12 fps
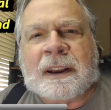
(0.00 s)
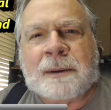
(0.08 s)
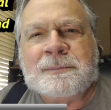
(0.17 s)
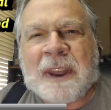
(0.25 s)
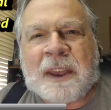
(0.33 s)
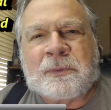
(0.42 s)

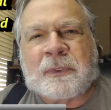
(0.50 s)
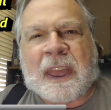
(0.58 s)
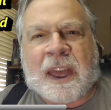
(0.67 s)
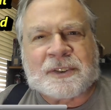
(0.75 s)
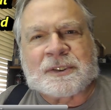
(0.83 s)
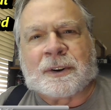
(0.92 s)
I'm Dave
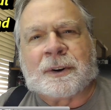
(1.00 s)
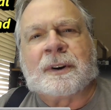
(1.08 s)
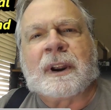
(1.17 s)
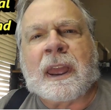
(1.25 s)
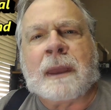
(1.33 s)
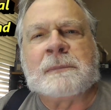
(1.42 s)
Casler,
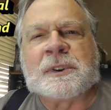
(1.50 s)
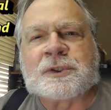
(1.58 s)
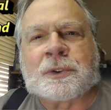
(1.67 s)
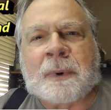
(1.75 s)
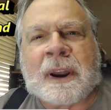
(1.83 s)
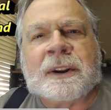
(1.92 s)

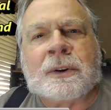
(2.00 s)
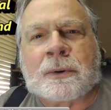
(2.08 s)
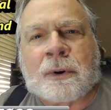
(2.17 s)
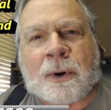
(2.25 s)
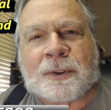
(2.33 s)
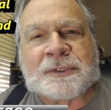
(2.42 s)
amateur radio
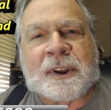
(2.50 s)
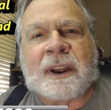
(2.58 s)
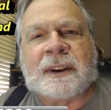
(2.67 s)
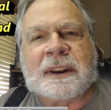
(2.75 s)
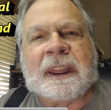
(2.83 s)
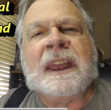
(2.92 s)
call
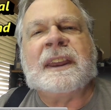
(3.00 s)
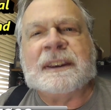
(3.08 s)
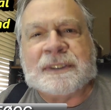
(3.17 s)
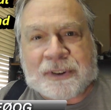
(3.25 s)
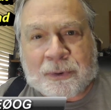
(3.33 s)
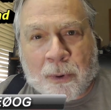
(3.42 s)
sign
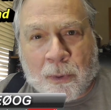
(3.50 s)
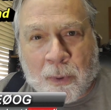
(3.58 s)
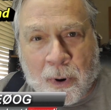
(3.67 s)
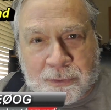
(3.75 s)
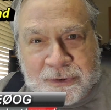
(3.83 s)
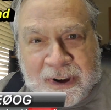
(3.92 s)

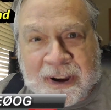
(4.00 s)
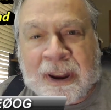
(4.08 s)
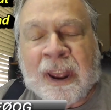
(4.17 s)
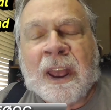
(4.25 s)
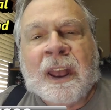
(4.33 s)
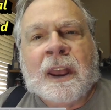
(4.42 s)
KE0OG,